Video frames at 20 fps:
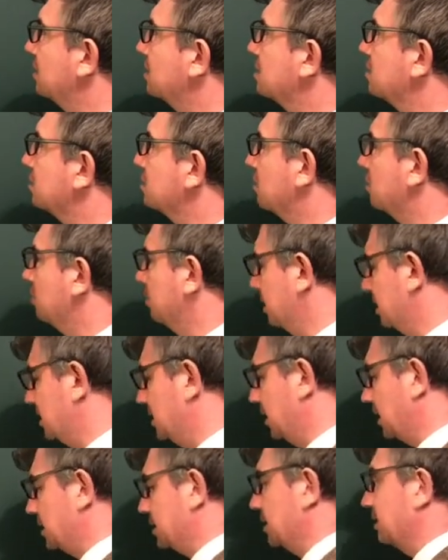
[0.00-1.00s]
So it's going to be
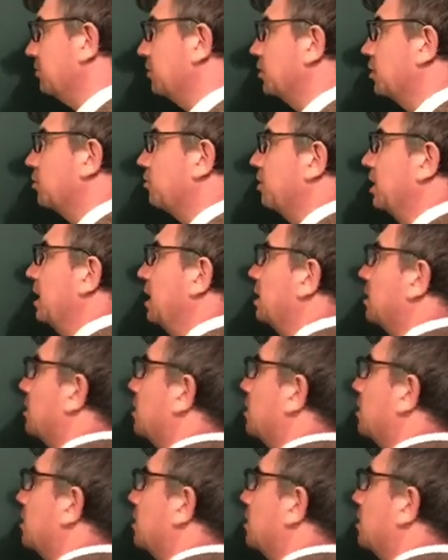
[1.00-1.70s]
673